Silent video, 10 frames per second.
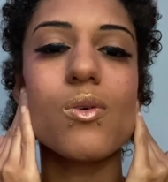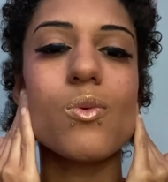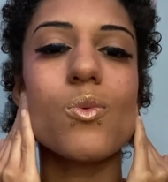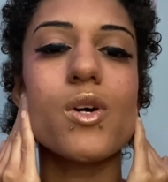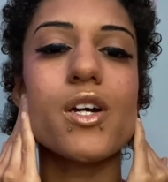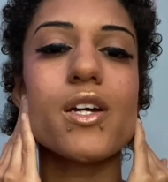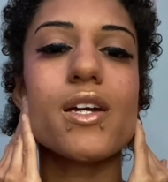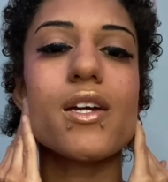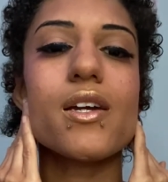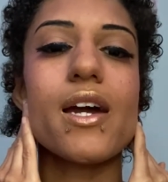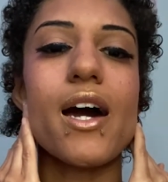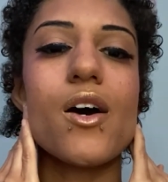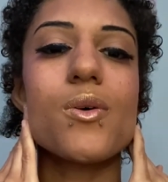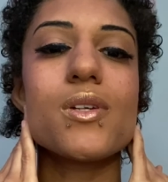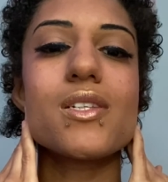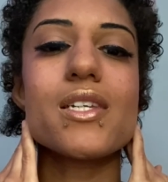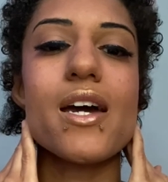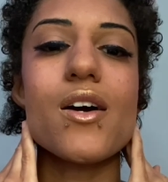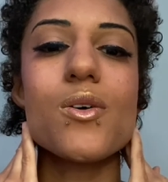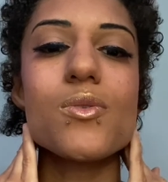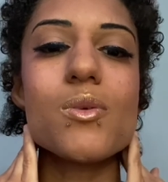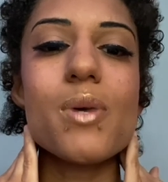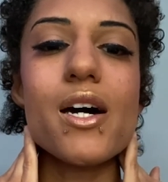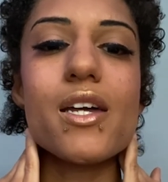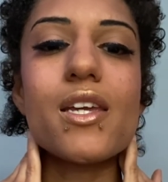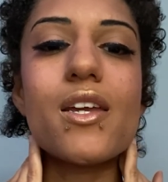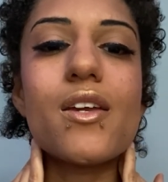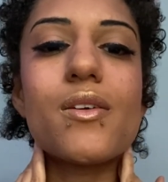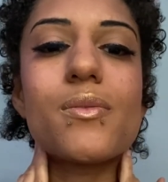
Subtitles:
work out and down the body